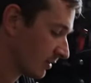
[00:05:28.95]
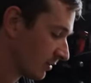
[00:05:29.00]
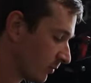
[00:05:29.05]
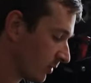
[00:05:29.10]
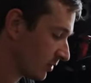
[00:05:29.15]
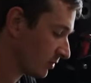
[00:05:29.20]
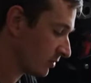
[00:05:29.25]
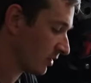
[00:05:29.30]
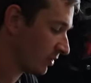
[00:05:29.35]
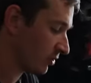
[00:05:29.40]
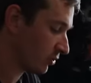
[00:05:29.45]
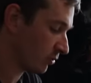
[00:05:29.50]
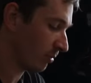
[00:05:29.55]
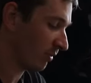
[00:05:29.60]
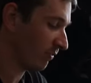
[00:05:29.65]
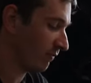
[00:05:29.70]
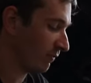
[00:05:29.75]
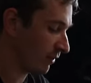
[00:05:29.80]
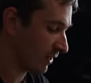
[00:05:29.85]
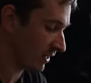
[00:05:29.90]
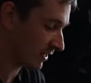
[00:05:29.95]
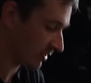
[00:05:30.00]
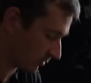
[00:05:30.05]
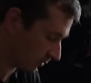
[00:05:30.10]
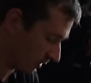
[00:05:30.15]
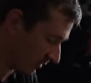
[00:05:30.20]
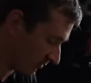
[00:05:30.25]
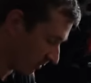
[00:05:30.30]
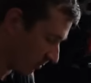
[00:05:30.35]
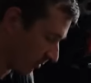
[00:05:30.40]
which these should be free
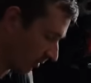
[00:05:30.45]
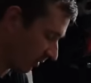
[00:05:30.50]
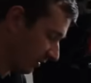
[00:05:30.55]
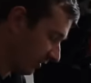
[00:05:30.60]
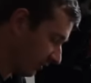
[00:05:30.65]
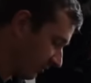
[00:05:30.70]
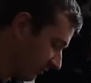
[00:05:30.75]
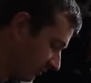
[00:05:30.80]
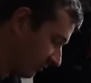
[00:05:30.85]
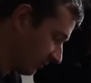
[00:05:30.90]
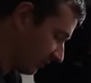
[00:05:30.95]
to everybody